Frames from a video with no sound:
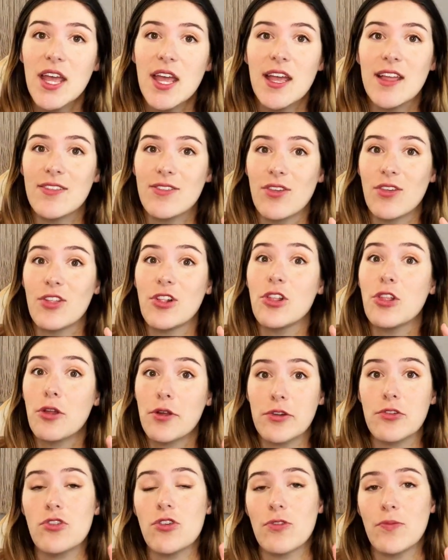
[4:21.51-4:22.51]
and so the
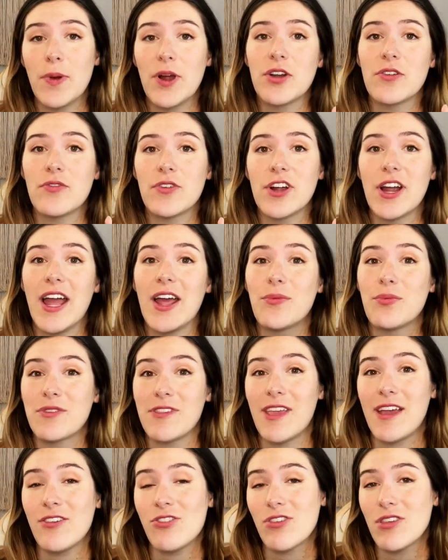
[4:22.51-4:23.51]
largest part of her head was
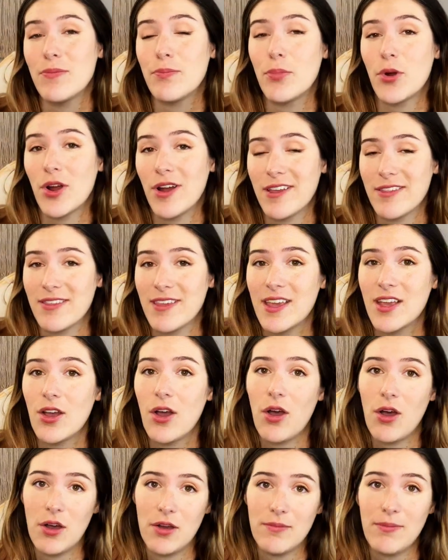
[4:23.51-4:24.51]
actually pressing
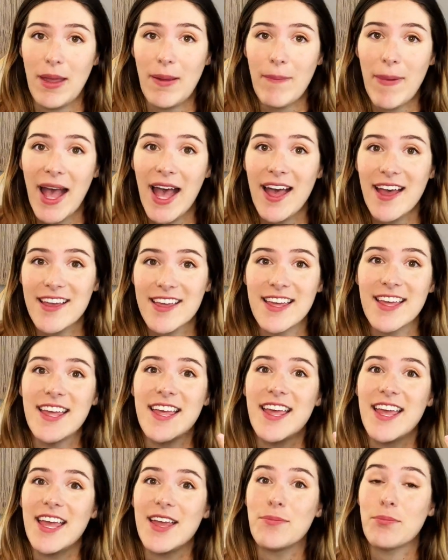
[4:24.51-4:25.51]
on my back
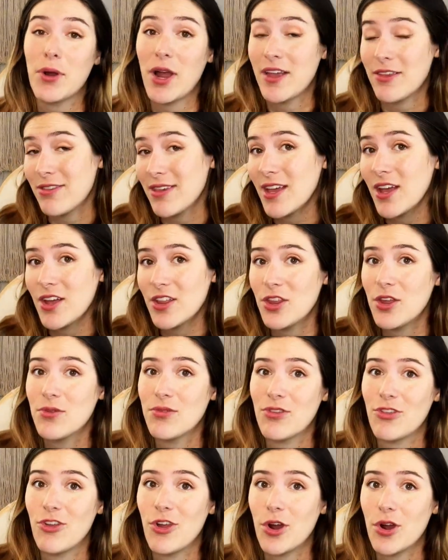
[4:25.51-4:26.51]
and pressing on
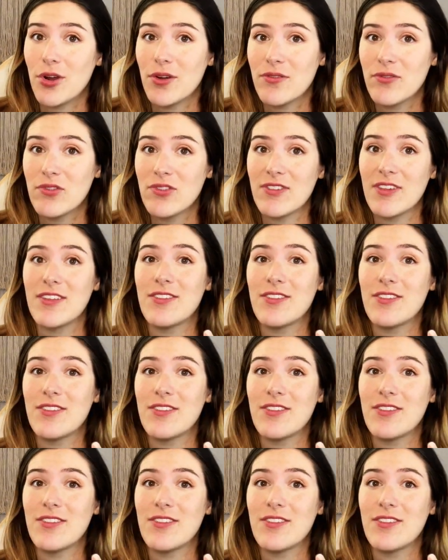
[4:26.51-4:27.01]
those nerves.